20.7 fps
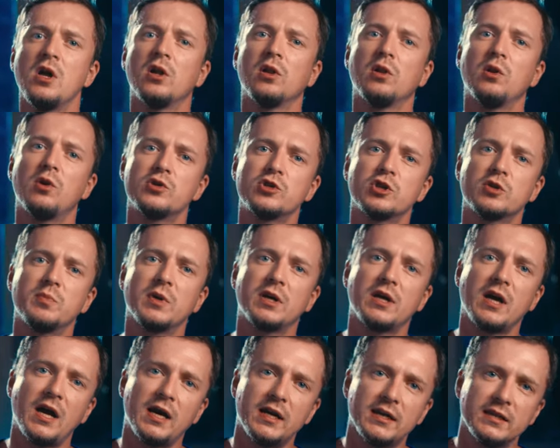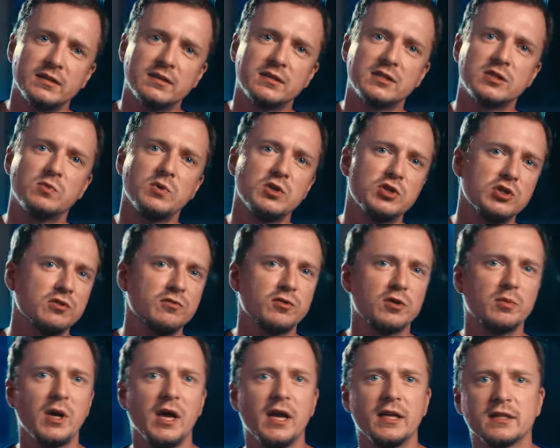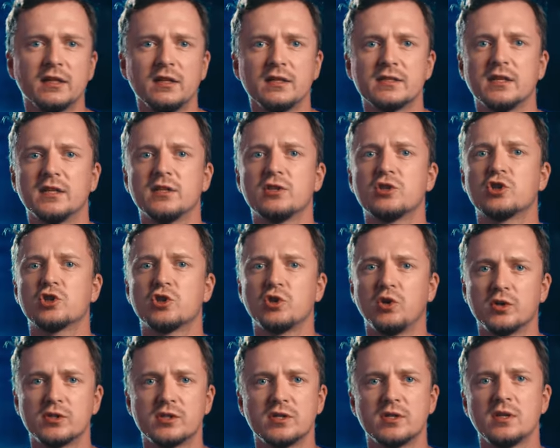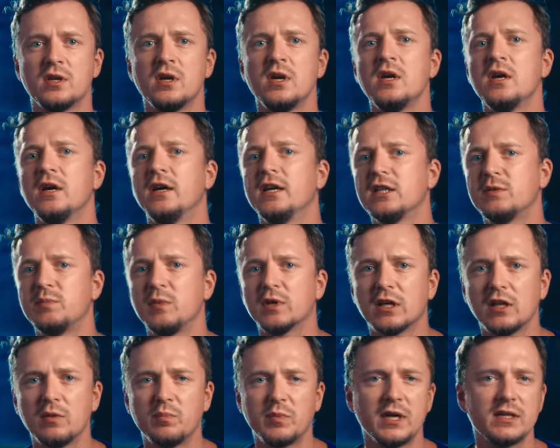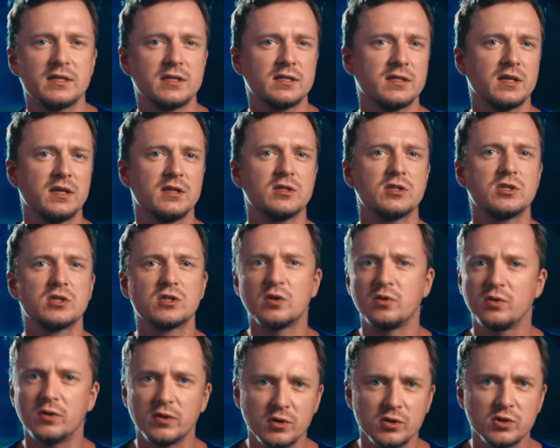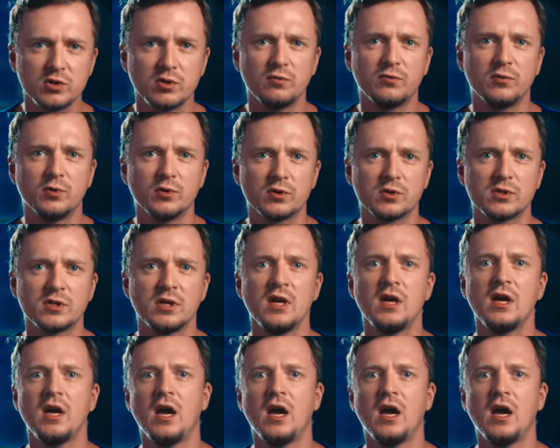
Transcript: logic behind switching from angles and shots, rhythmical paces and so on and so forth.